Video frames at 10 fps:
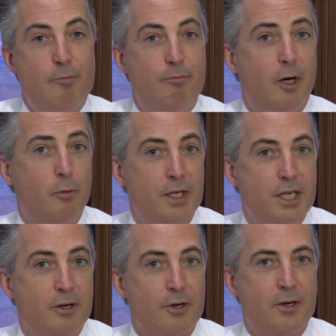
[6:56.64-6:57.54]
but which
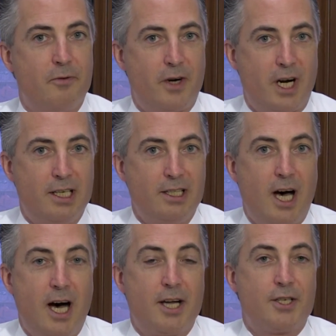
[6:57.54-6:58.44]
is also a very
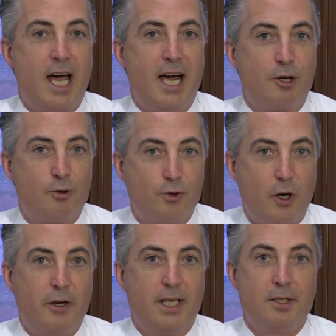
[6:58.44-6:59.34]
large and
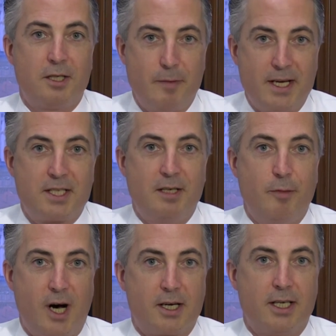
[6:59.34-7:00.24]
growing domestic
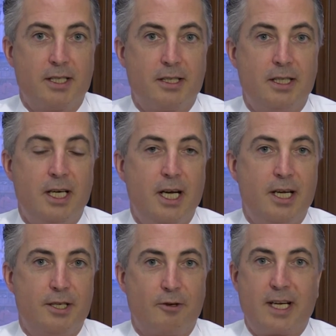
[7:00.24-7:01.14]
market.
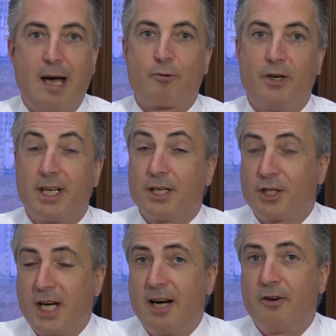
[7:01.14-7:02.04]
So capturing a
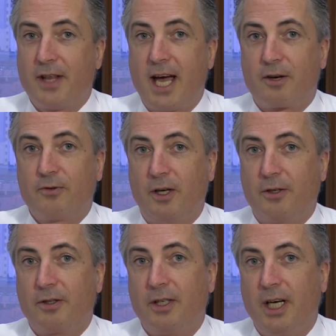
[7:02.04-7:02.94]
share of that
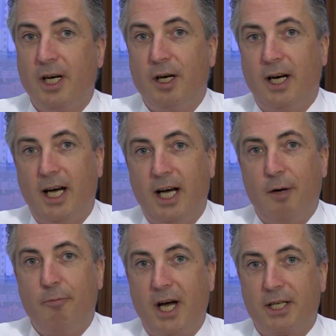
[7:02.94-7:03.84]
growth
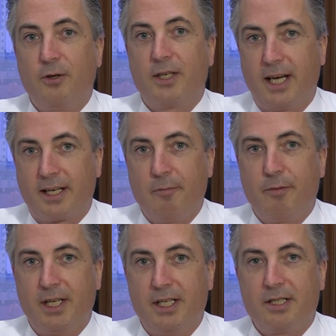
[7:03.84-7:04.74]
by UK
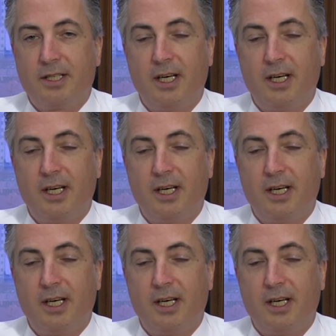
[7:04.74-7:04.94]
companies